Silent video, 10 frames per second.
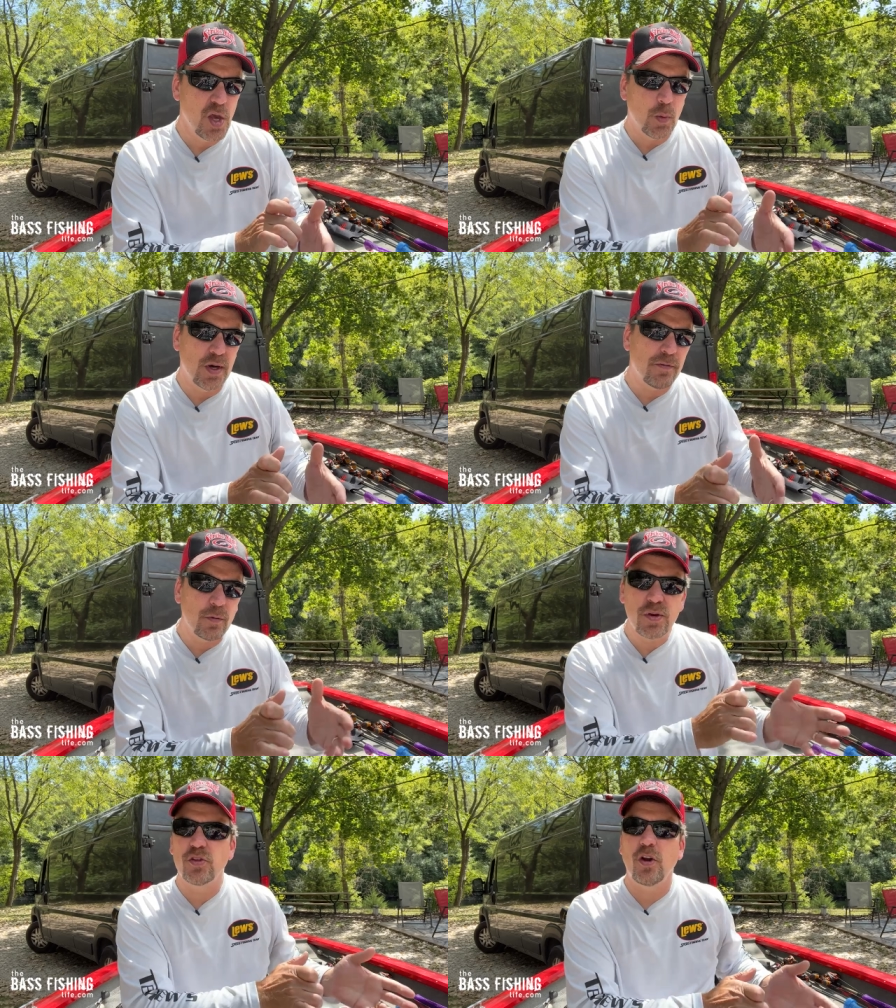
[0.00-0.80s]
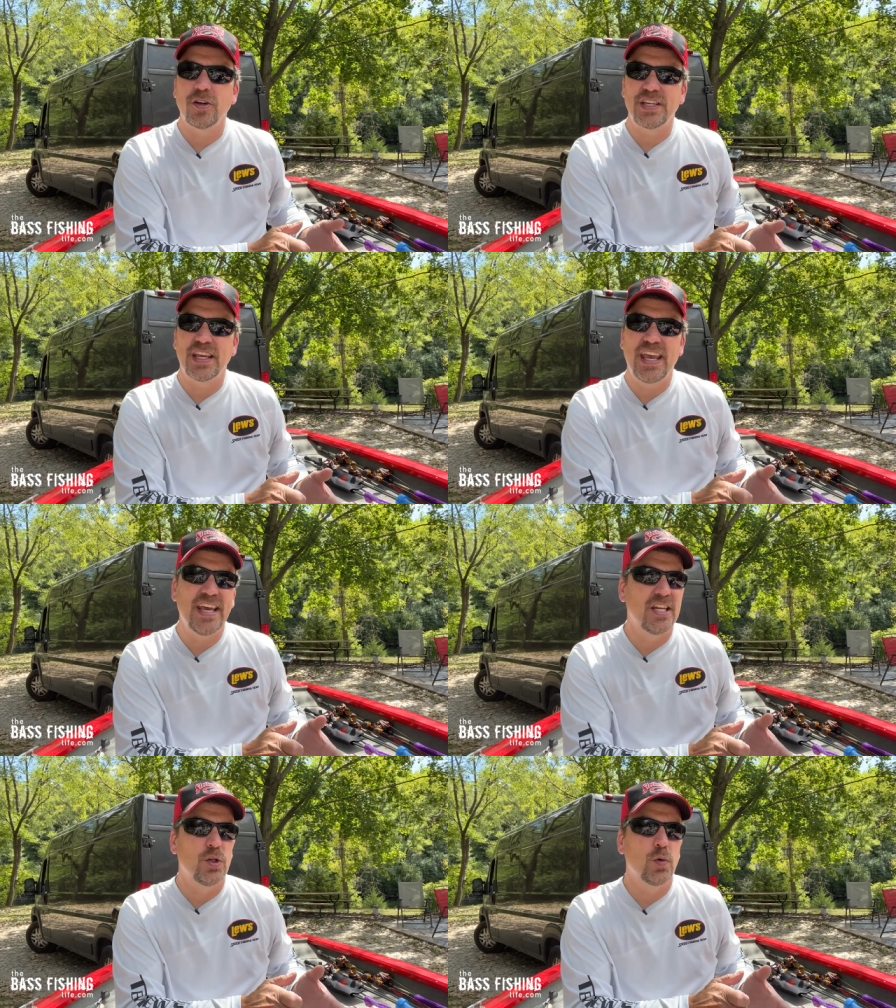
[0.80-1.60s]
whenever we start to
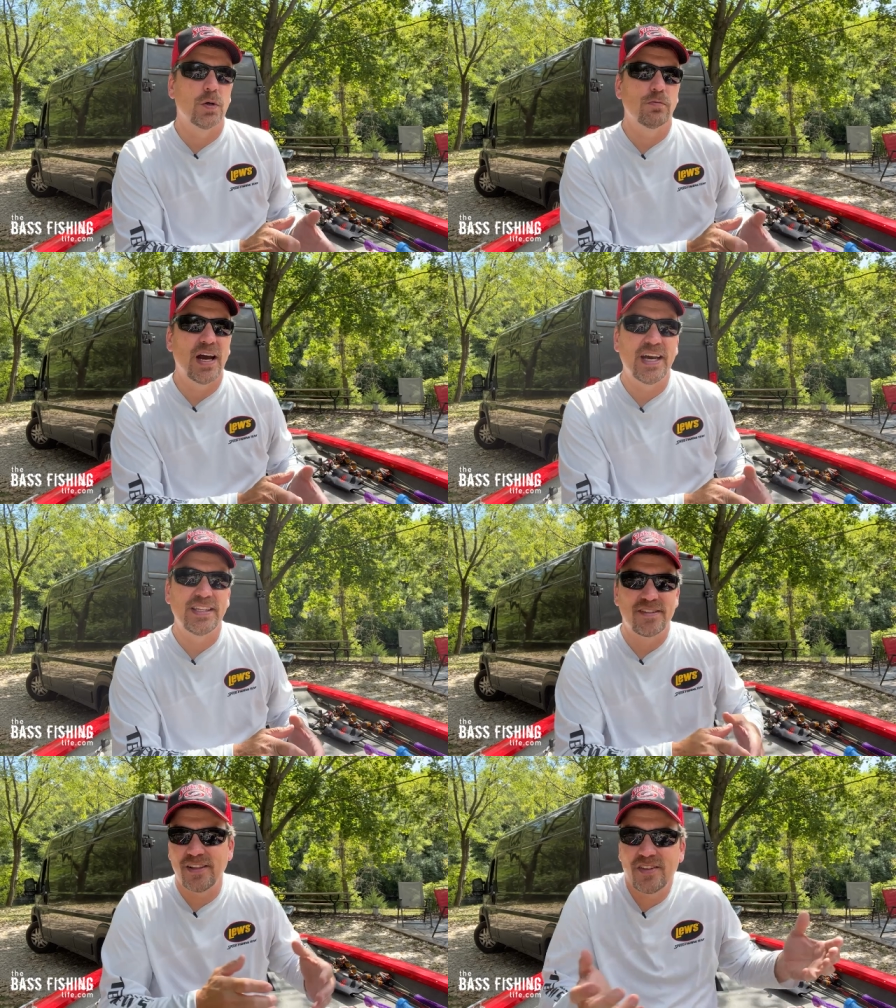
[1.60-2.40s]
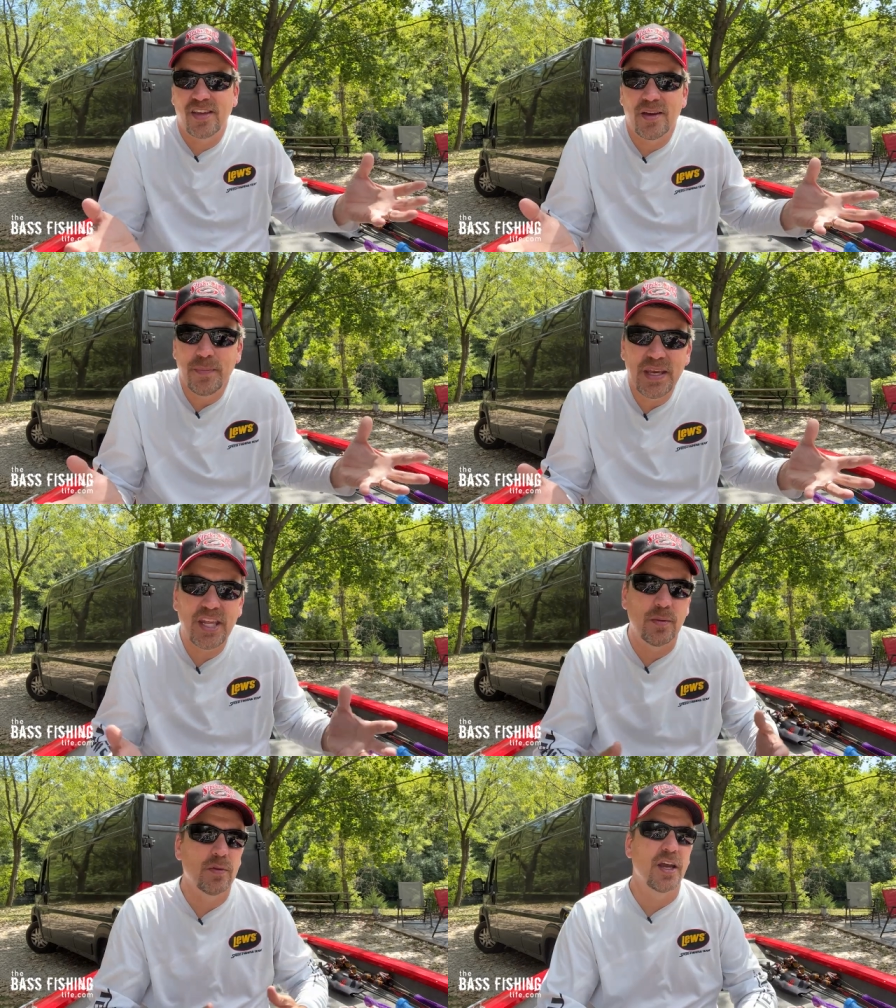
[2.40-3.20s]
get into a rod that's, let's say, a
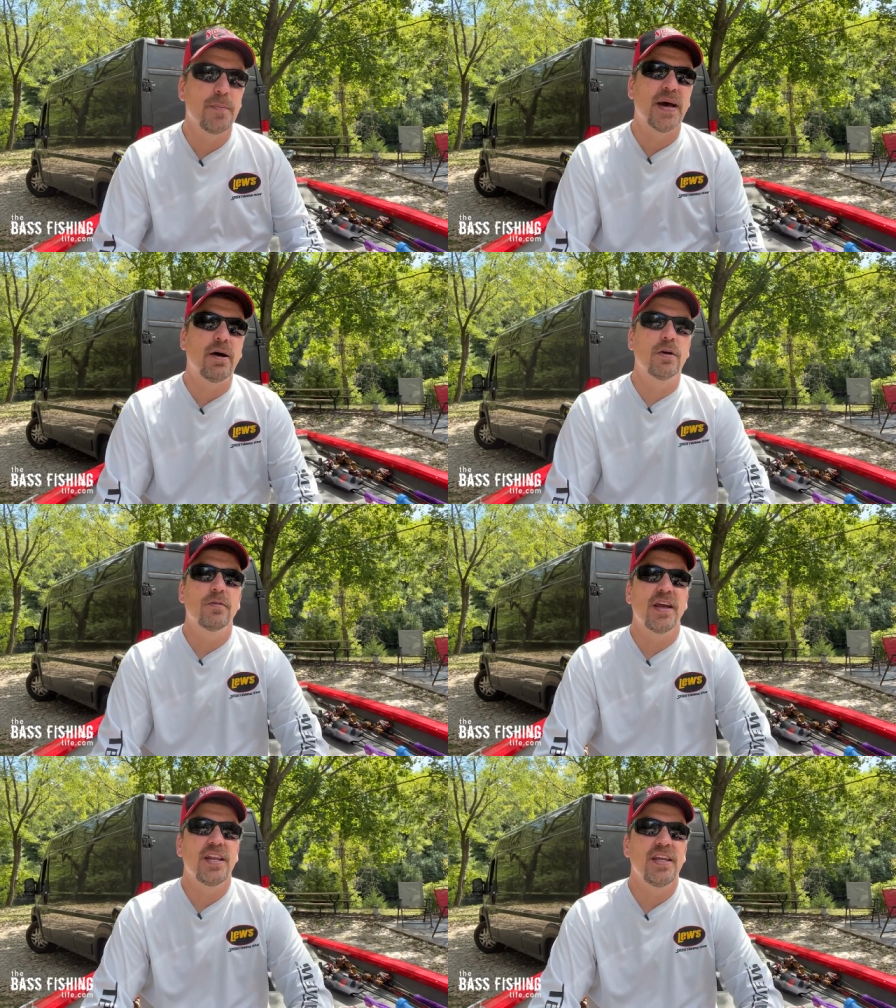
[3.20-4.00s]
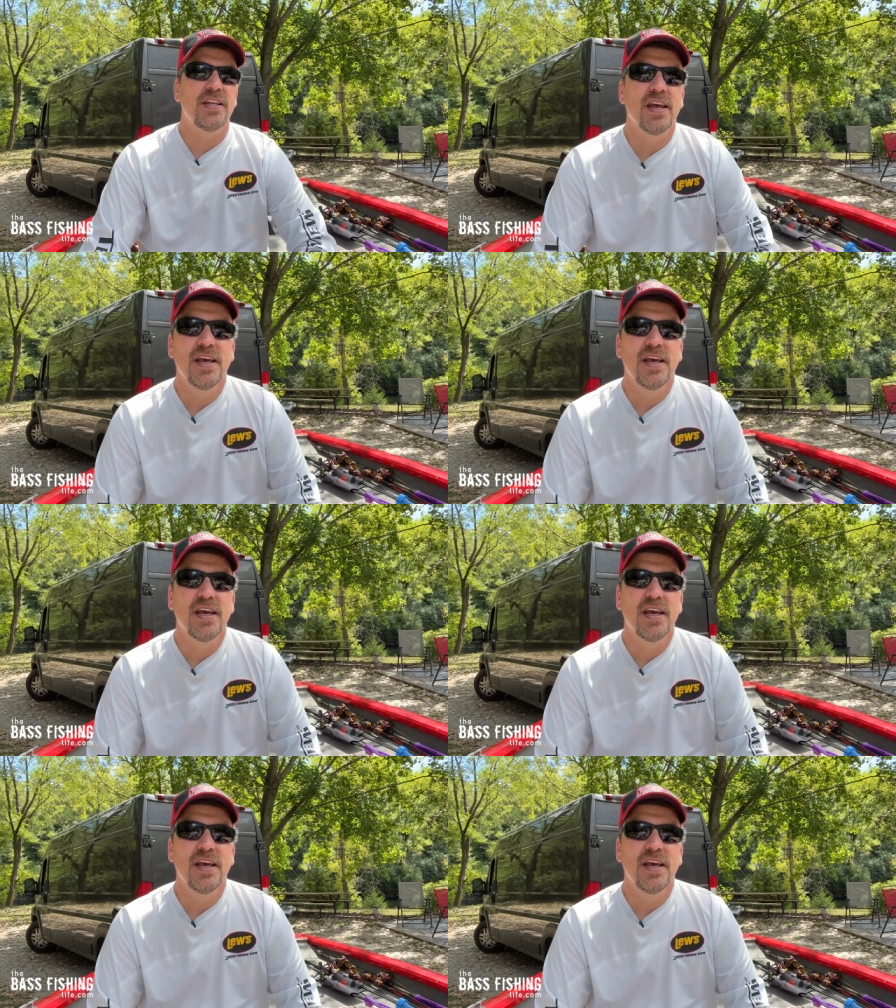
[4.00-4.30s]
medium light power rating,